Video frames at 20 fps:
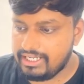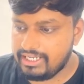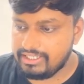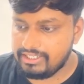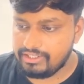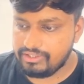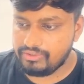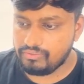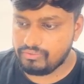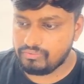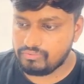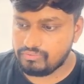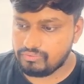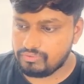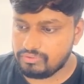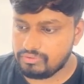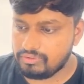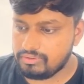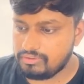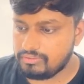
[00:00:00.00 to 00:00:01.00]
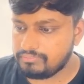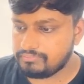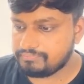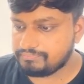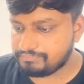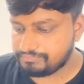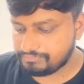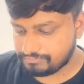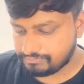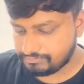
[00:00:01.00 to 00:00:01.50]
any new
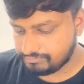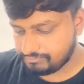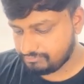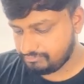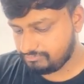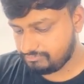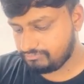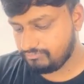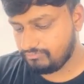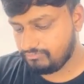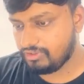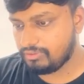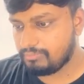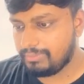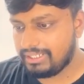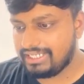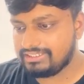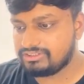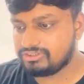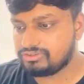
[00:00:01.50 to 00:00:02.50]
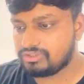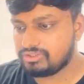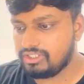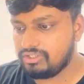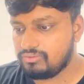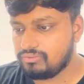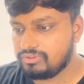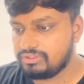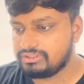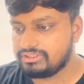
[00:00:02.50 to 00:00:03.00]
batch, so I'll
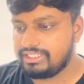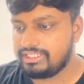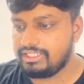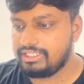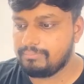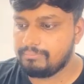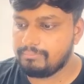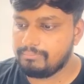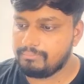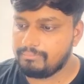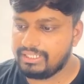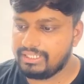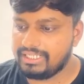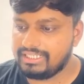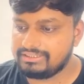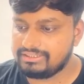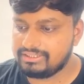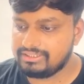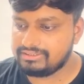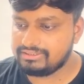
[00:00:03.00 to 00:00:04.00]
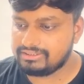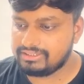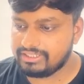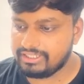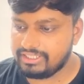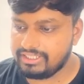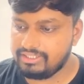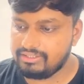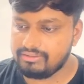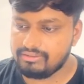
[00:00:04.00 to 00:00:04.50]
go inside batch list
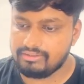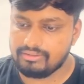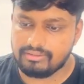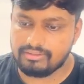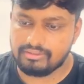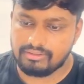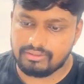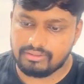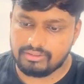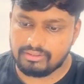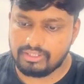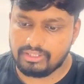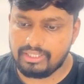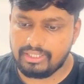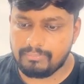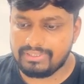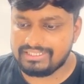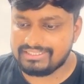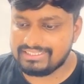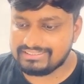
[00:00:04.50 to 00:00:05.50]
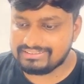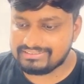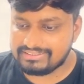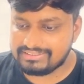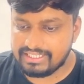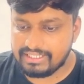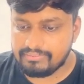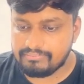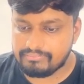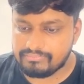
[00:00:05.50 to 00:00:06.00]
again, right? But this
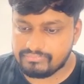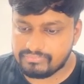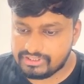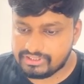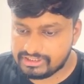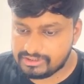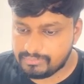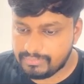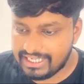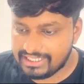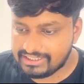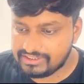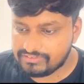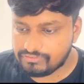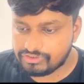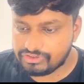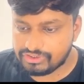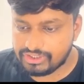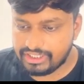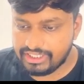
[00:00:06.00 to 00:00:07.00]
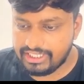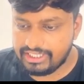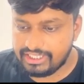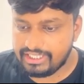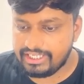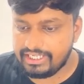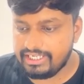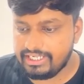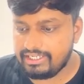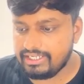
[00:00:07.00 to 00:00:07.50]
time this batch was
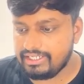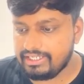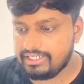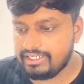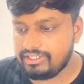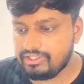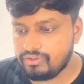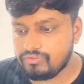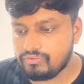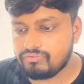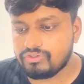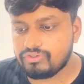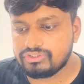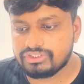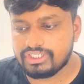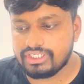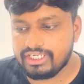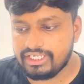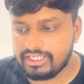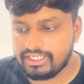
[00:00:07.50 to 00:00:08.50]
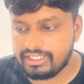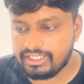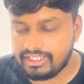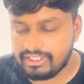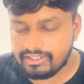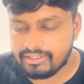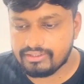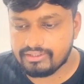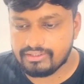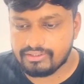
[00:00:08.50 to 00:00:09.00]
created, 8982 was
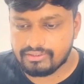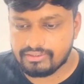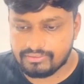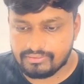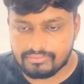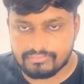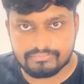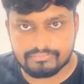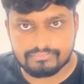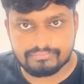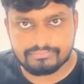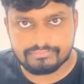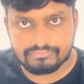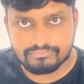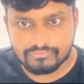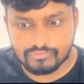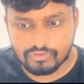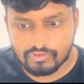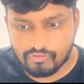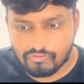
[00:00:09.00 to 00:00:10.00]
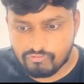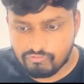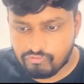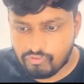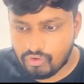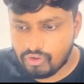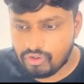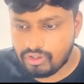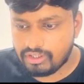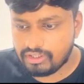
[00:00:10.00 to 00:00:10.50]
created
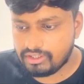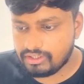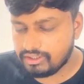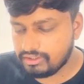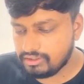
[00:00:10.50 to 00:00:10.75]
for